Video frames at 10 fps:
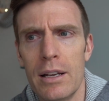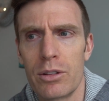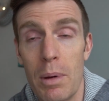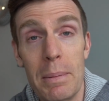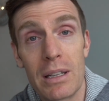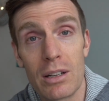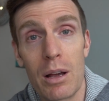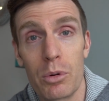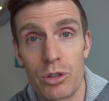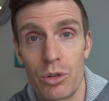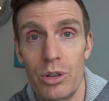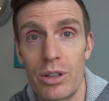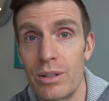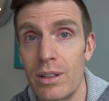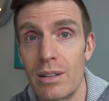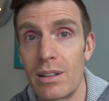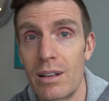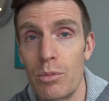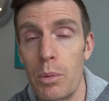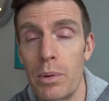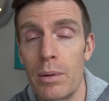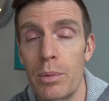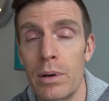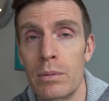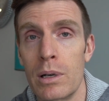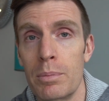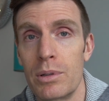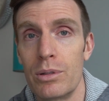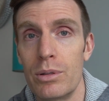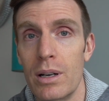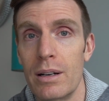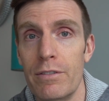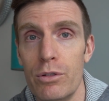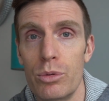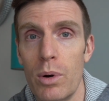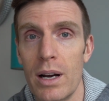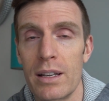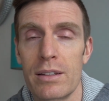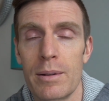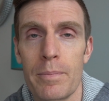So maybe tonight we'll show you what we're up to food-wise,